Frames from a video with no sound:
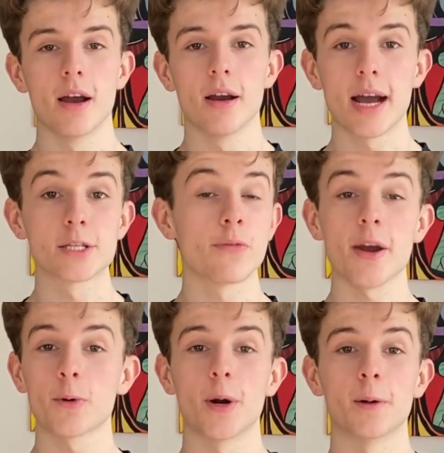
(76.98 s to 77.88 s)
as a
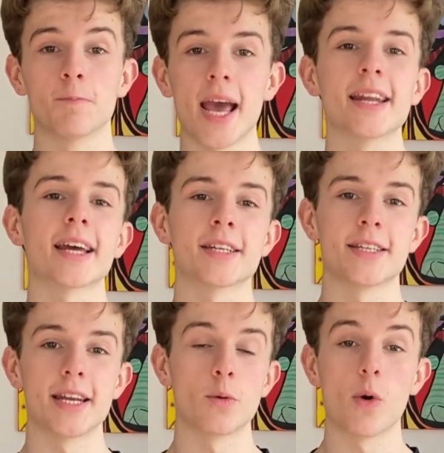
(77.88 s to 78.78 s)
farewell. And in
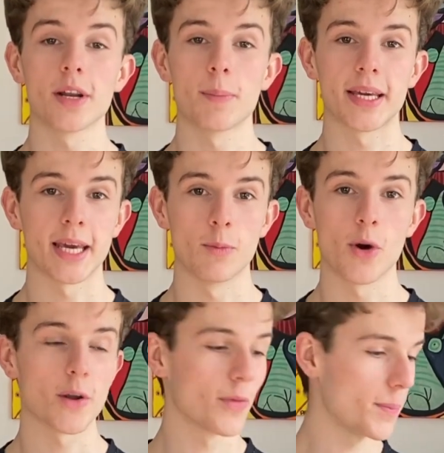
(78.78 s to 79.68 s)
1981 it became
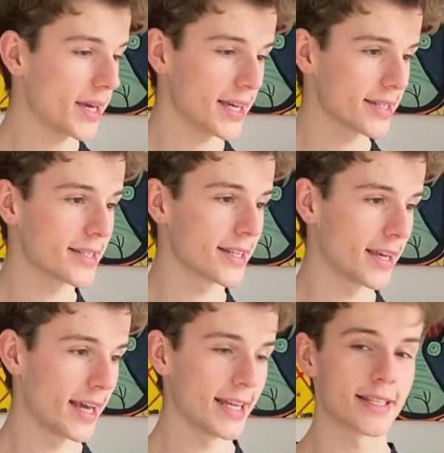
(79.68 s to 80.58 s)
one of the biggest
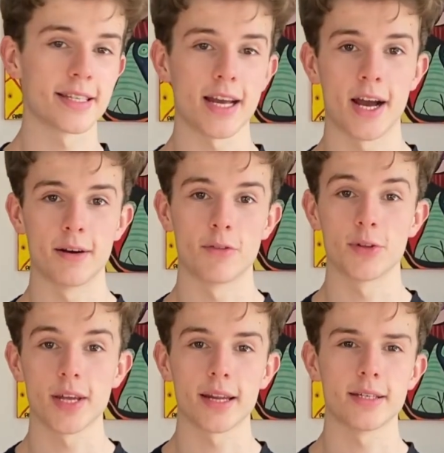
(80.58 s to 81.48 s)
hits of the
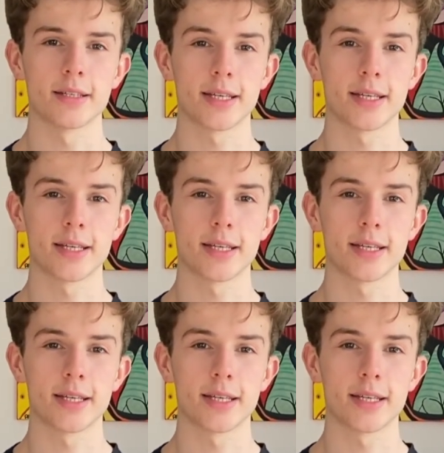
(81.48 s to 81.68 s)
United